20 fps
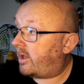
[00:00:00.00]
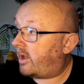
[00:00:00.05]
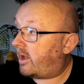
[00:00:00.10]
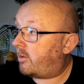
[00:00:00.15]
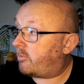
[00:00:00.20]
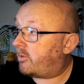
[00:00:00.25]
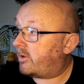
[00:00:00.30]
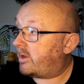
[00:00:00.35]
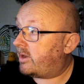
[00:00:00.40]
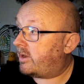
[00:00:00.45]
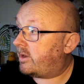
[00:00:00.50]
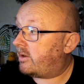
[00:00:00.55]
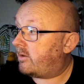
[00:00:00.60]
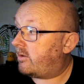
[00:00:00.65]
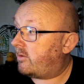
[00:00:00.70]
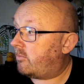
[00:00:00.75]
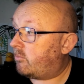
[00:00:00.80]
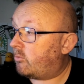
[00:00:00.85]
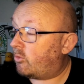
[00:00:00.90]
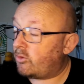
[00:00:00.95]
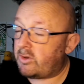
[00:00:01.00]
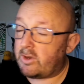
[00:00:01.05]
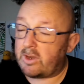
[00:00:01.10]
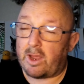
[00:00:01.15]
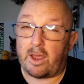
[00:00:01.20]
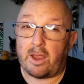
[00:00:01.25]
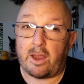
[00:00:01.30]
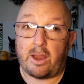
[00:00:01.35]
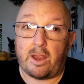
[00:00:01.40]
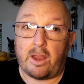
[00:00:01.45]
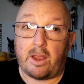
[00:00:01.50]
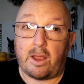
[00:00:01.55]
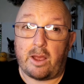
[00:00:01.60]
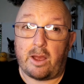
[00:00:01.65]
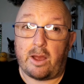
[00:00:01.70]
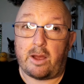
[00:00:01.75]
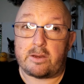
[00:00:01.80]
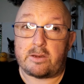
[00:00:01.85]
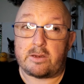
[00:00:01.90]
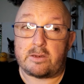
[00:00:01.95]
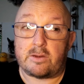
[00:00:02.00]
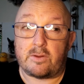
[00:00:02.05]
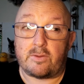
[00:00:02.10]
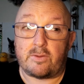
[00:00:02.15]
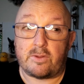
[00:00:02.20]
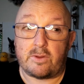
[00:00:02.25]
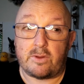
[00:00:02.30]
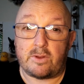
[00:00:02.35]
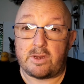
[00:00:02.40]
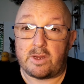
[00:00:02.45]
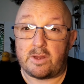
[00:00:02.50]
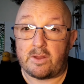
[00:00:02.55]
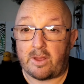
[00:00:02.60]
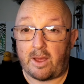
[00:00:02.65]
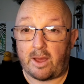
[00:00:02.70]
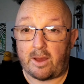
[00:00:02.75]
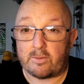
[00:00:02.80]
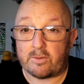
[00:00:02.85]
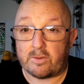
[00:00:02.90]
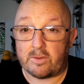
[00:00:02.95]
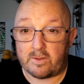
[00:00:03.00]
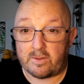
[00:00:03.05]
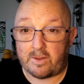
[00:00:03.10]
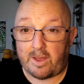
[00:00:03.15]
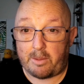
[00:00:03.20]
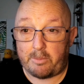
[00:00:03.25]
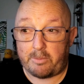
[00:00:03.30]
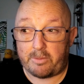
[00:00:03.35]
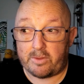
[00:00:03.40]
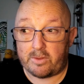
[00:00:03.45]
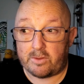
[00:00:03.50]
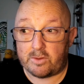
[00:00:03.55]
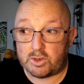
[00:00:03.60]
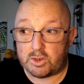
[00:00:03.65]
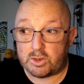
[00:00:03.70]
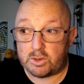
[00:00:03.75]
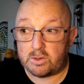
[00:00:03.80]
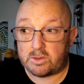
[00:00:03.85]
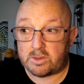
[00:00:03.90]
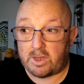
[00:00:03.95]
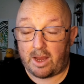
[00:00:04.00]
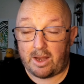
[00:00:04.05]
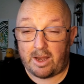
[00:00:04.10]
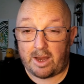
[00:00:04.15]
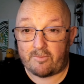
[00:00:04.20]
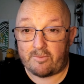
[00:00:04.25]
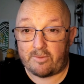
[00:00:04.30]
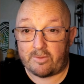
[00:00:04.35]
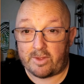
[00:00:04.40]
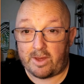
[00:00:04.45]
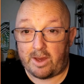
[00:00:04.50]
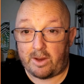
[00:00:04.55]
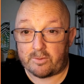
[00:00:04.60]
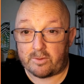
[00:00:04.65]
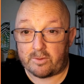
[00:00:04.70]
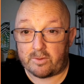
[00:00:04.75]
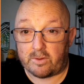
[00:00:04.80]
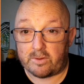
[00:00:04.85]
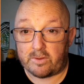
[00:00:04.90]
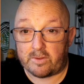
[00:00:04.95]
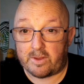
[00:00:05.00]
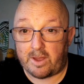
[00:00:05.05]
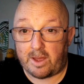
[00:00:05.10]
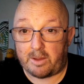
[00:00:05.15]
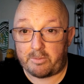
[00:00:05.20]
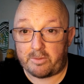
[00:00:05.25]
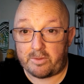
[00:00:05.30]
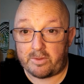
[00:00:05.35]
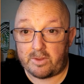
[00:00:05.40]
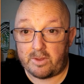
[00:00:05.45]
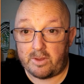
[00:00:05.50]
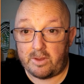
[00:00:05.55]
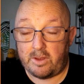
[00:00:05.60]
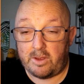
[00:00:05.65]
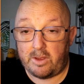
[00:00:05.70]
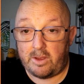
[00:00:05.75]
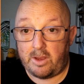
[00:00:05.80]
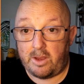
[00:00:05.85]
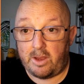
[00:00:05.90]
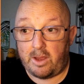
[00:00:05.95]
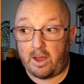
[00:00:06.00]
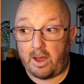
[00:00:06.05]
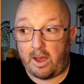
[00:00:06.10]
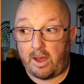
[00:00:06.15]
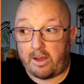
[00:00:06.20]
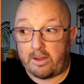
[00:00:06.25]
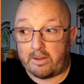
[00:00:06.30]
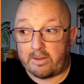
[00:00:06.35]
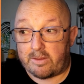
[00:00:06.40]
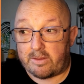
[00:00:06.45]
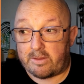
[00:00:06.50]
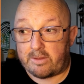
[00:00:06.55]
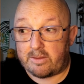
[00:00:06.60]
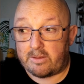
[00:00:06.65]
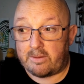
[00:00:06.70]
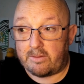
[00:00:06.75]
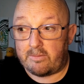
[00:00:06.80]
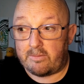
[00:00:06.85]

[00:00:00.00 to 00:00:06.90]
I've been, Monday I did 13,000 steps, Tuesday 11,000 odd steps, and